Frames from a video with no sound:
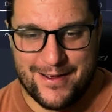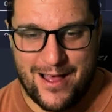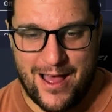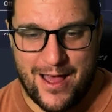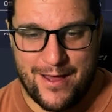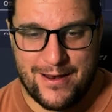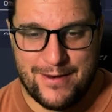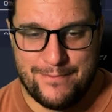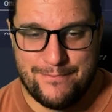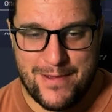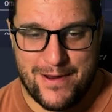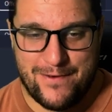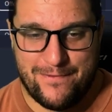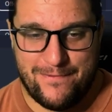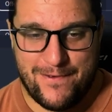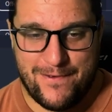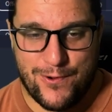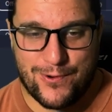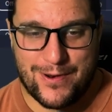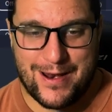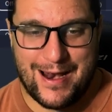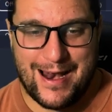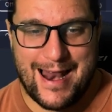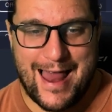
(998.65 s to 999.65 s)
a
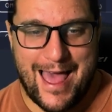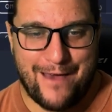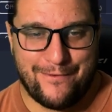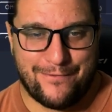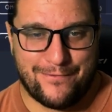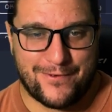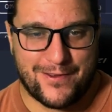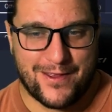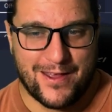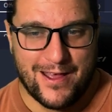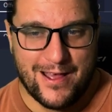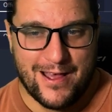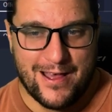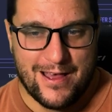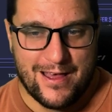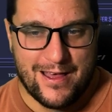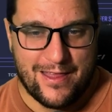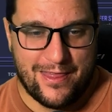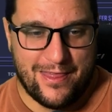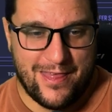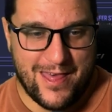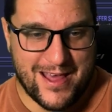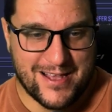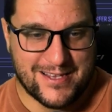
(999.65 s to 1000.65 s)
midfield left
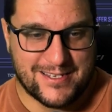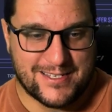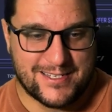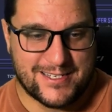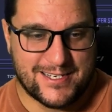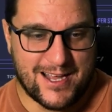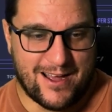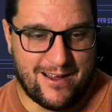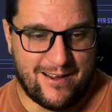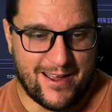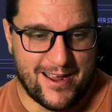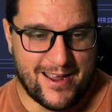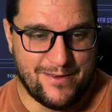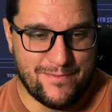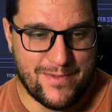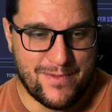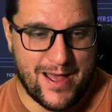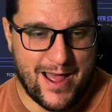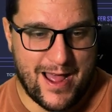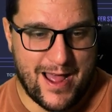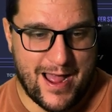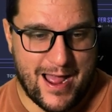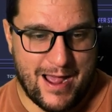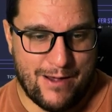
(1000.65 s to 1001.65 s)
this time.
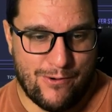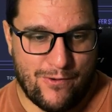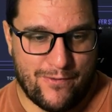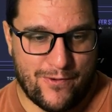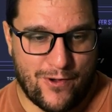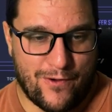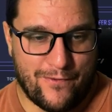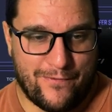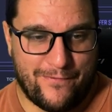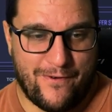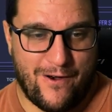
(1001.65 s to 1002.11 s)
What have we got?